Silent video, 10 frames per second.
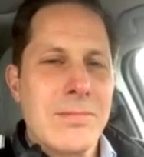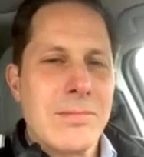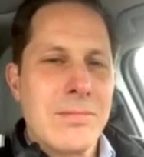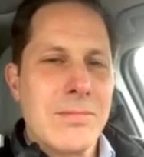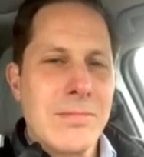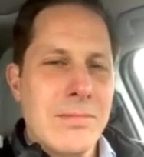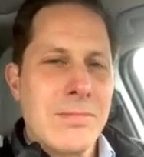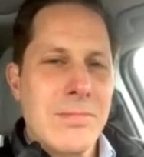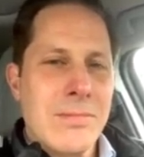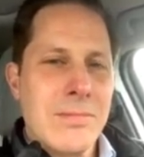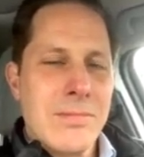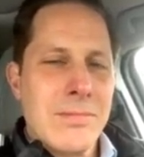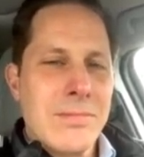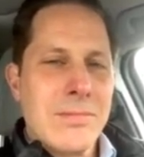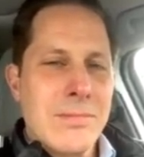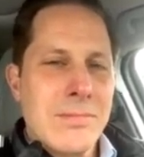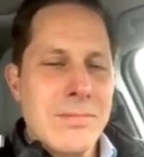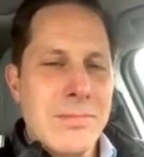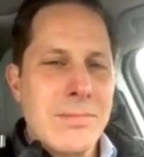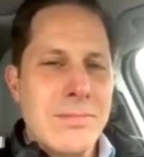
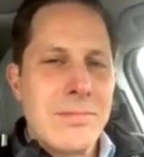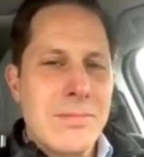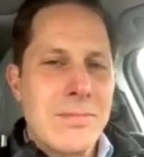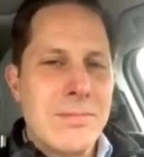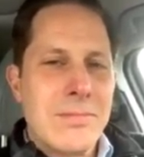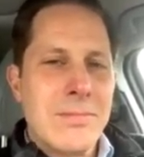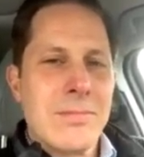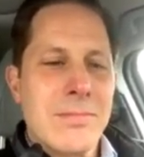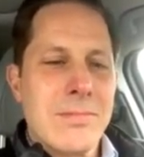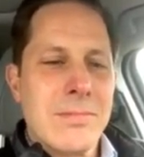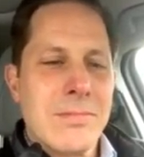(not speaking)